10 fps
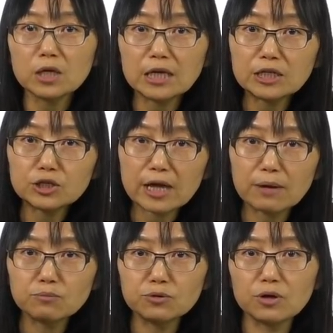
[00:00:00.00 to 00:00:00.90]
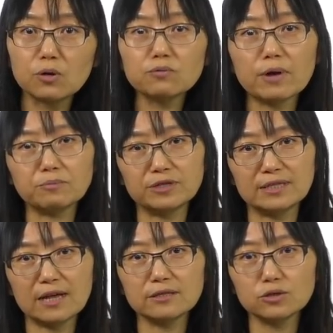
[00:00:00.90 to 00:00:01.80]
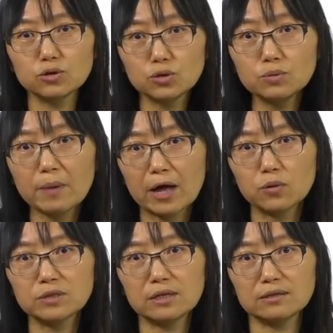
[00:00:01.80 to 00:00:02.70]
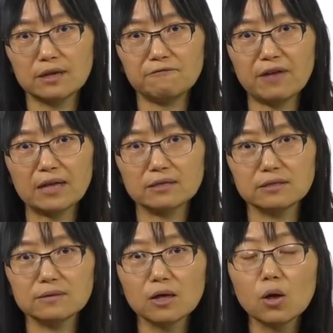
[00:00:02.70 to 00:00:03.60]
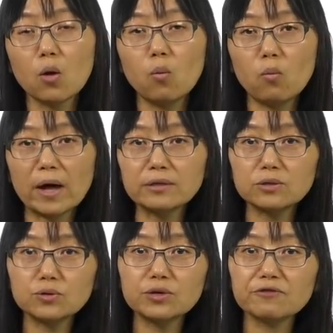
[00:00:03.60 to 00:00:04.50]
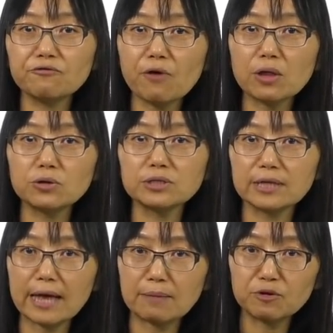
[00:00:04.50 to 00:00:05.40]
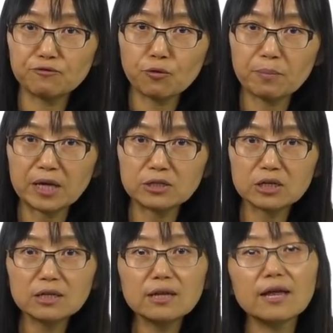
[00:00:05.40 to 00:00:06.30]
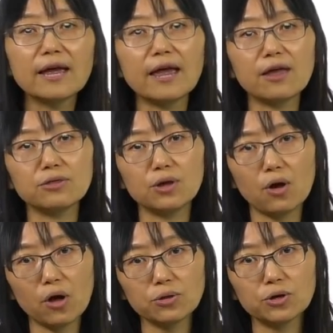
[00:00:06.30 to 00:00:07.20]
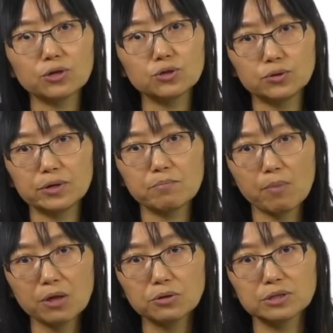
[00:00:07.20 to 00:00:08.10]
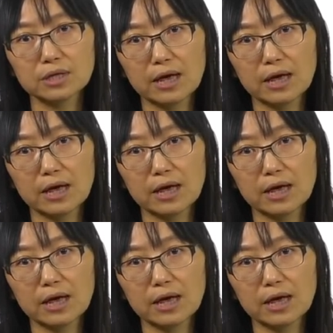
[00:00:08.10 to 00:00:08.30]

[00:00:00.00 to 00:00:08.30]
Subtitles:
each embryo represents two meiosis events, one during father's gamete formation and the other during mother's